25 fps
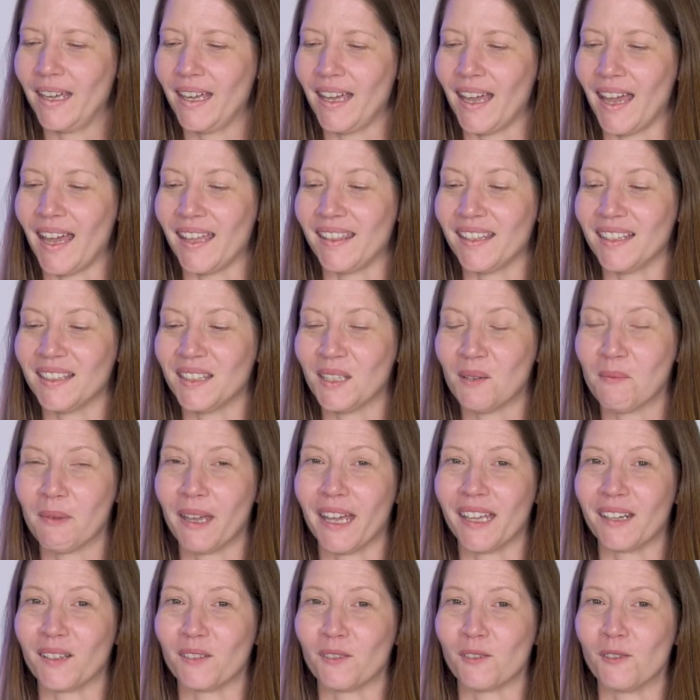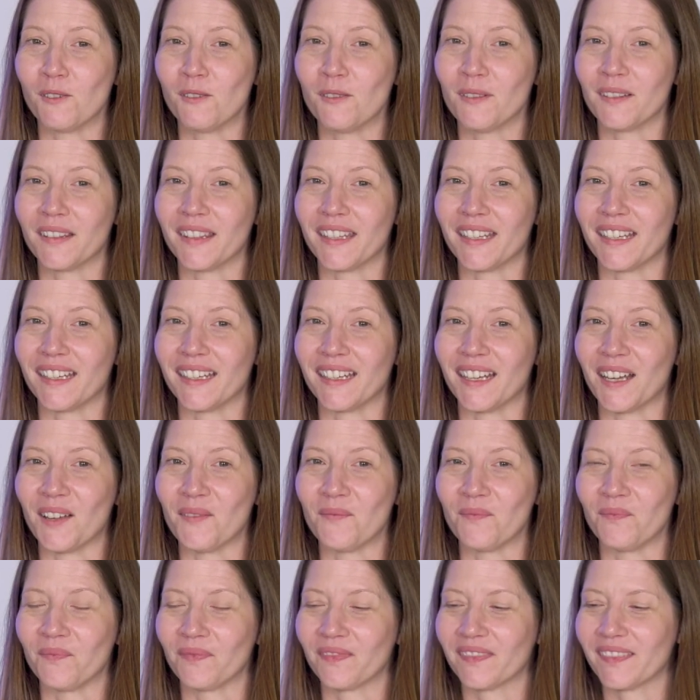And that's about all that
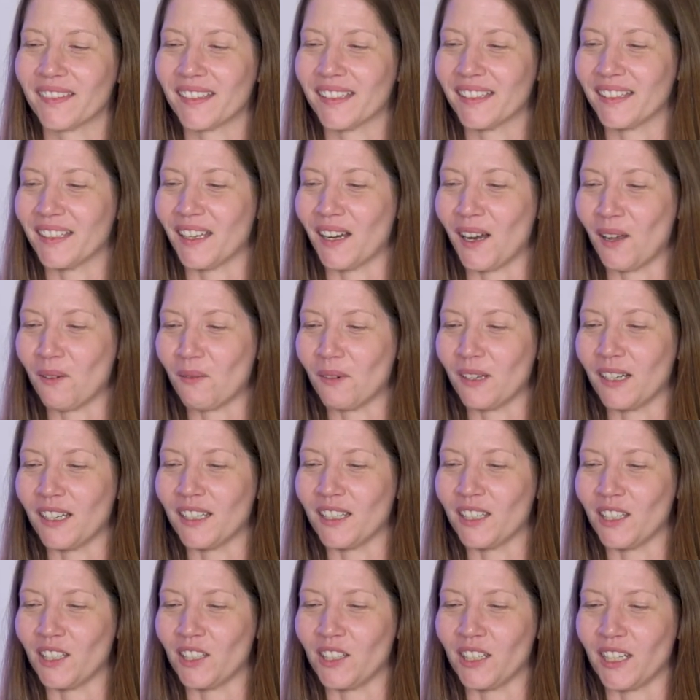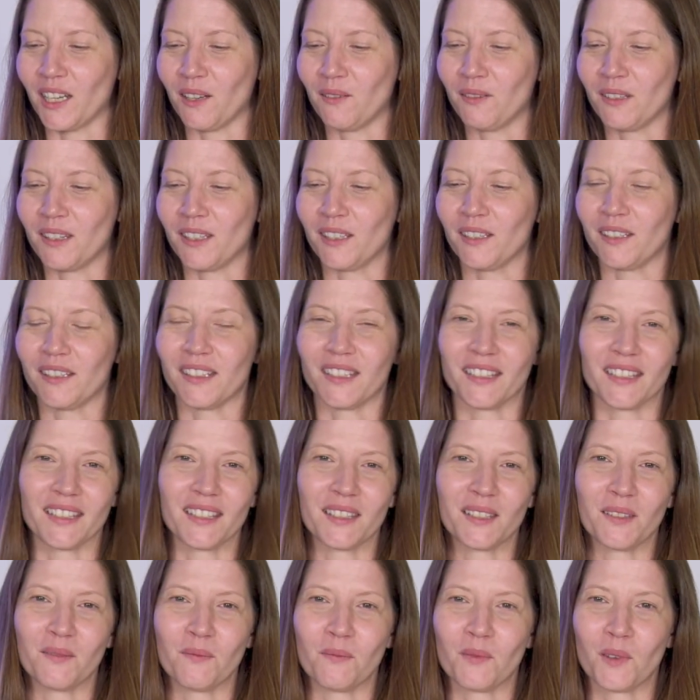that I wanted to share with you.
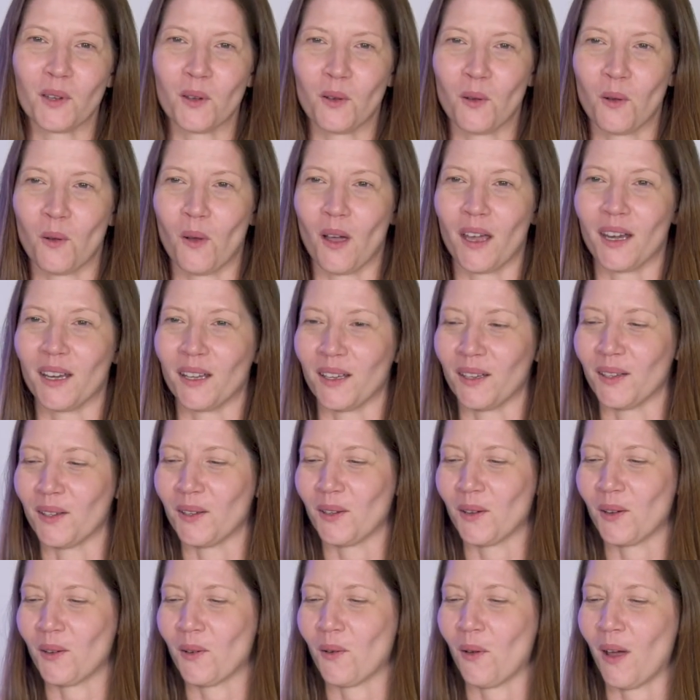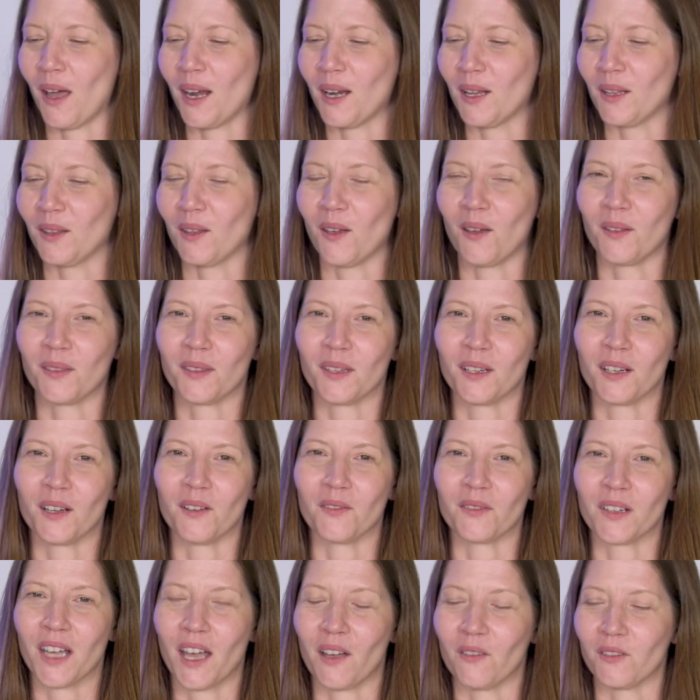There's quite a lot that
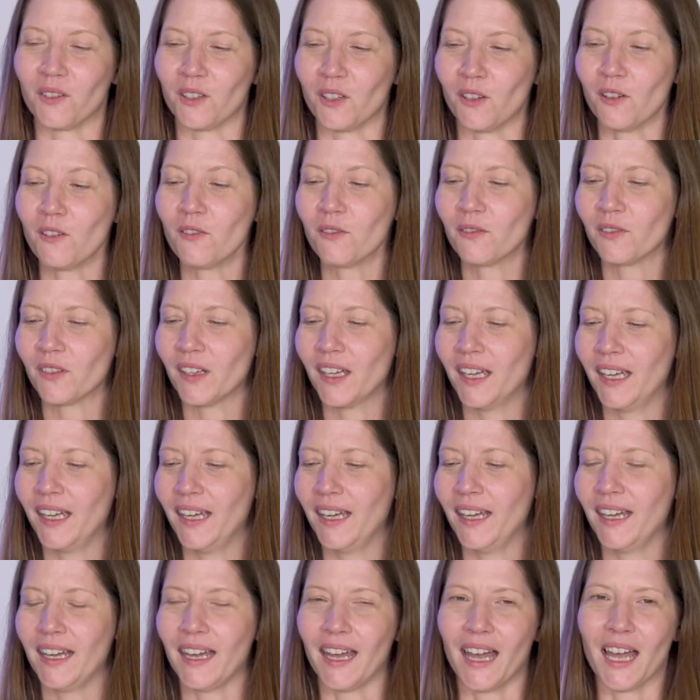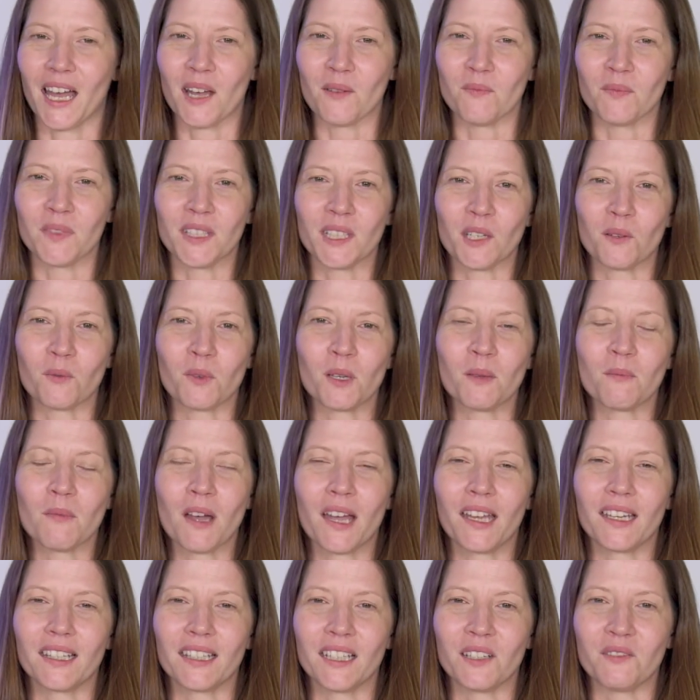I've covered off. So we
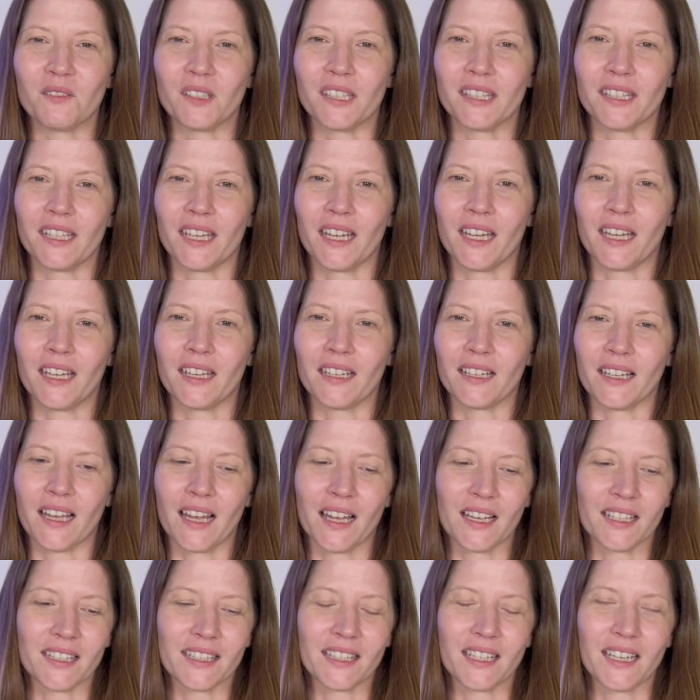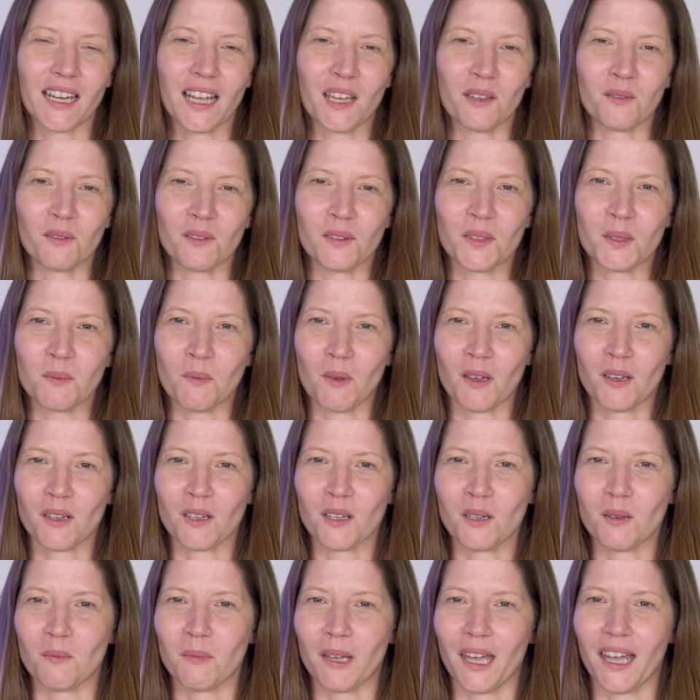might leave it there. Today we've
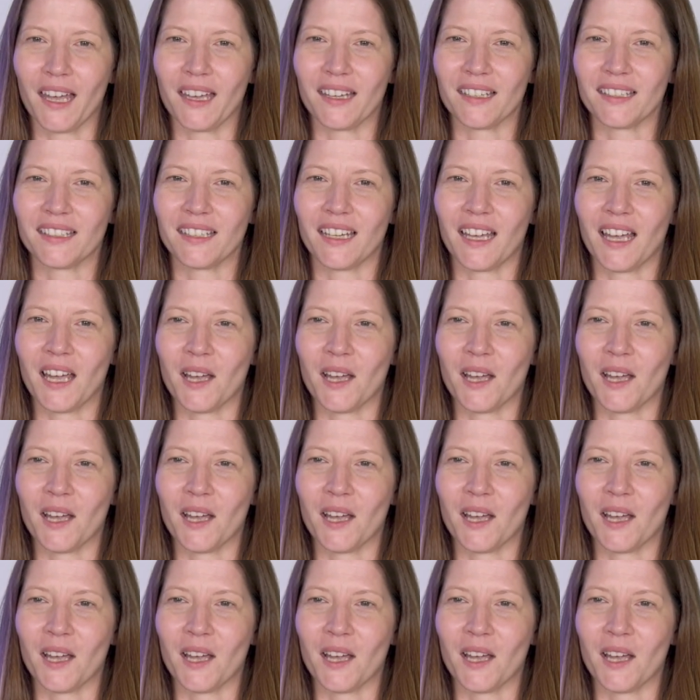spoken about